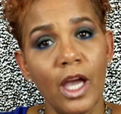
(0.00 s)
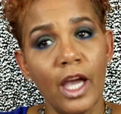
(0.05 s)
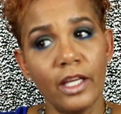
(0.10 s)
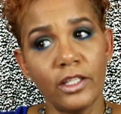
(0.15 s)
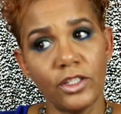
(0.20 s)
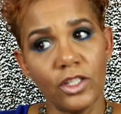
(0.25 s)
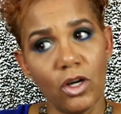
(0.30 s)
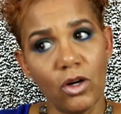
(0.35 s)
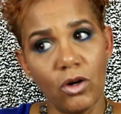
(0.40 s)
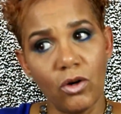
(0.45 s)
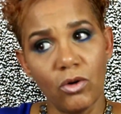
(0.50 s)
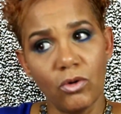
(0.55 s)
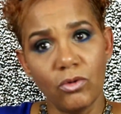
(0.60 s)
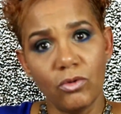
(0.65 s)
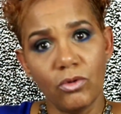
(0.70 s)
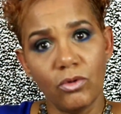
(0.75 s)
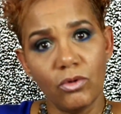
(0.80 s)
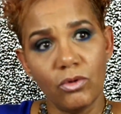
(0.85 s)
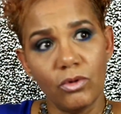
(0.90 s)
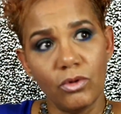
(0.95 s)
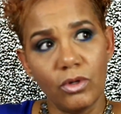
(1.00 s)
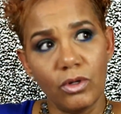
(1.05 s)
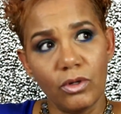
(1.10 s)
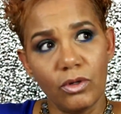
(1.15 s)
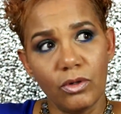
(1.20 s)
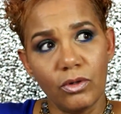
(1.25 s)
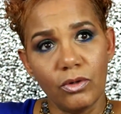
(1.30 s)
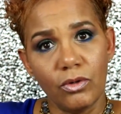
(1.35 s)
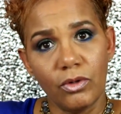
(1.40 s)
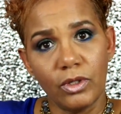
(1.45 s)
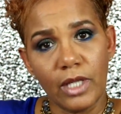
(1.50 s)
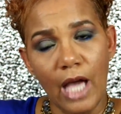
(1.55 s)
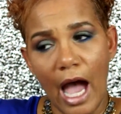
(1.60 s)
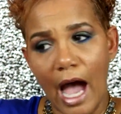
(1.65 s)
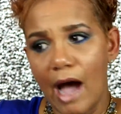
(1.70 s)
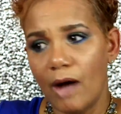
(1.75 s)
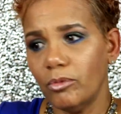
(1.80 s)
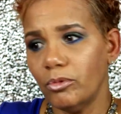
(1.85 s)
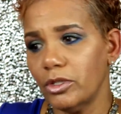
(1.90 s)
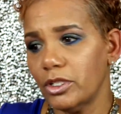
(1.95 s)
And so
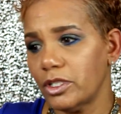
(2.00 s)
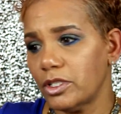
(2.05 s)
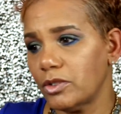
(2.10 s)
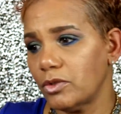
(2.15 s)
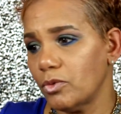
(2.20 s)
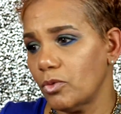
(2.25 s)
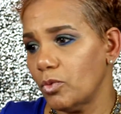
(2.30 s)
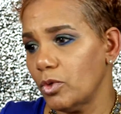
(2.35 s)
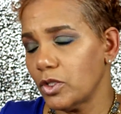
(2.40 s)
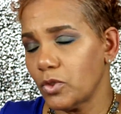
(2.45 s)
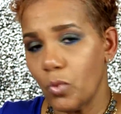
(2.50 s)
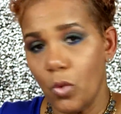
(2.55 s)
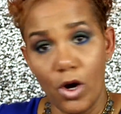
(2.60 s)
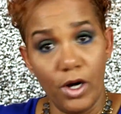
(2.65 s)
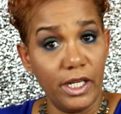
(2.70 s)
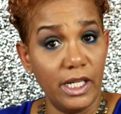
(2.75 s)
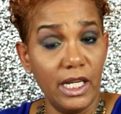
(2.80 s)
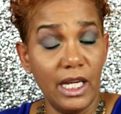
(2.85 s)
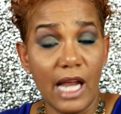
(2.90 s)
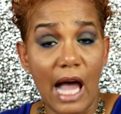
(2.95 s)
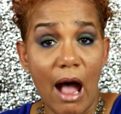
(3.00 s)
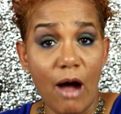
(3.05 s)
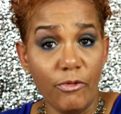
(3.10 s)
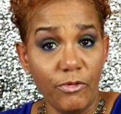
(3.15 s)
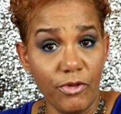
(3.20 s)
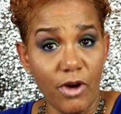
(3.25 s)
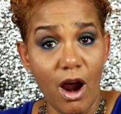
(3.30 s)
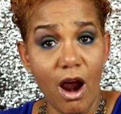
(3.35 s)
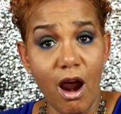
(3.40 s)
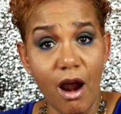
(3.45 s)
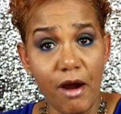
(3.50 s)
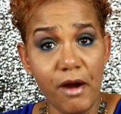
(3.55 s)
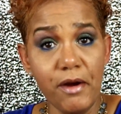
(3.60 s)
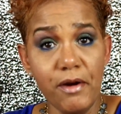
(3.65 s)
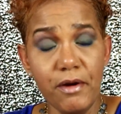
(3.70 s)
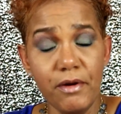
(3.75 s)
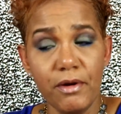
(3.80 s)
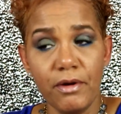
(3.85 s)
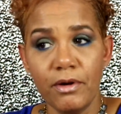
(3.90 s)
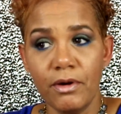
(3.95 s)
God was working it out for
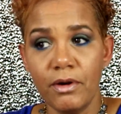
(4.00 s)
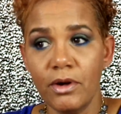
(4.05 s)
her.